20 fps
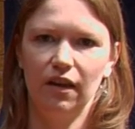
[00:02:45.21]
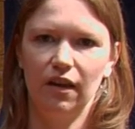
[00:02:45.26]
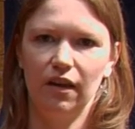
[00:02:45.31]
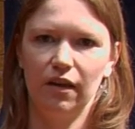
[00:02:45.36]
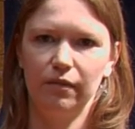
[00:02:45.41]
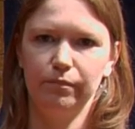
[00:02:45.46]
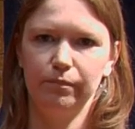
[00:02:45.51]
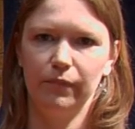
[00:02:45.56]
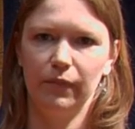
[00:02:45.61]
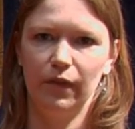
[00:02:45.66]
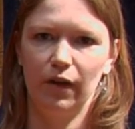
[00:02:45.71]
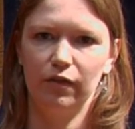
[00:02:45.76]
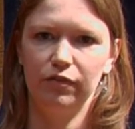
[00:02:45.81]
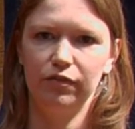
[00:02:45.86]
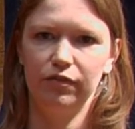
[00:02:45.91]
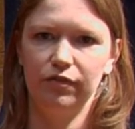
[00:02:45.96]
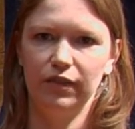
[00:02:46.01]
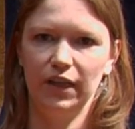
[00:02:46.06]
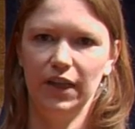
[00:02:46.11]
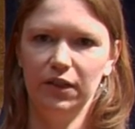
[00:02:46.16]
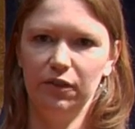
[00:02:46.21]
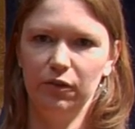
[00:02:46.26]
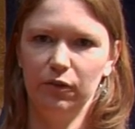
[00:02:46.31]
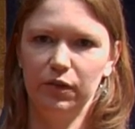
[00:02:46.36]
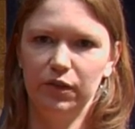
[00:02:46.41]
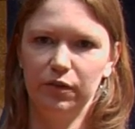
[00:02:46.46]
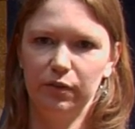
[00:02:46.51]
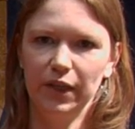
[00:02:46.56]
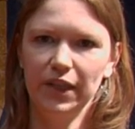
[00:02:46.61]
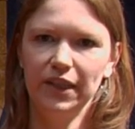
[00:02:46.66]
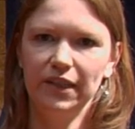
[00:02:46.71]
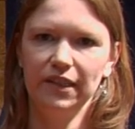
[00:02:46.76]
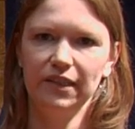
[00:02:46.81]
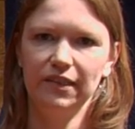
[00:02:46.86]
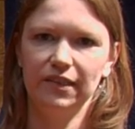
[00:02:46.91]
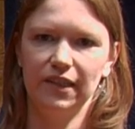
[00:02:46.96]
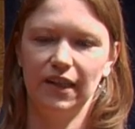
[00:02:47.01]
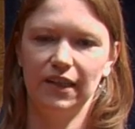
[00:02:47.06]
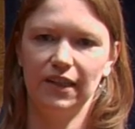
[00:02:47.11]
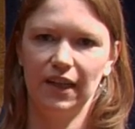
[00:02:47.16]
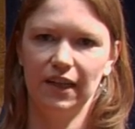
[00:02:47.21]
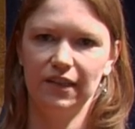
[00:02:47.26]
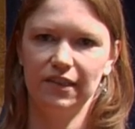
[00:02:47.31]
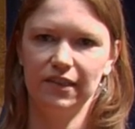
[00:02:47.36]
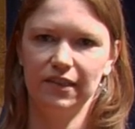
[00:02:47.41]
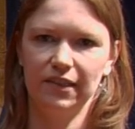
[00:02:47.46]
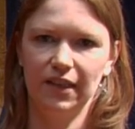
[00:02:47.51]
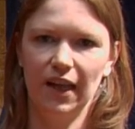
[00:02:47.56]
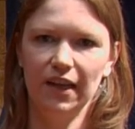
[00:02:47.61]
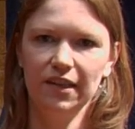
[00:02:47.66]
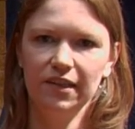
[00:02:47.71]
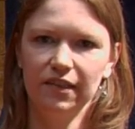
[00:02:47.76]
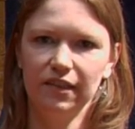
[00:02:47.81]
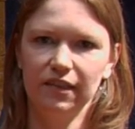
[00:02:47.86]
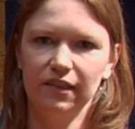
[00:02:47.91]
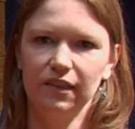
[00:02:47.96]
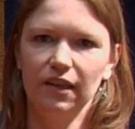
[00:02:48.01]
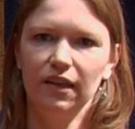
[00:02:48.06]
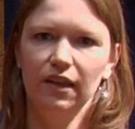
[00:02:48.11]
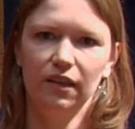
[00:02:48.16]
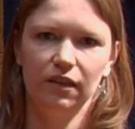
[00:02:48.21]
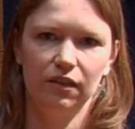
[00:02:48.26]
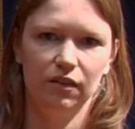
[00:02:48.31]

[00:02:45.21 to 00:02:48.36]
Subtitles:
of EU treaties and legislation,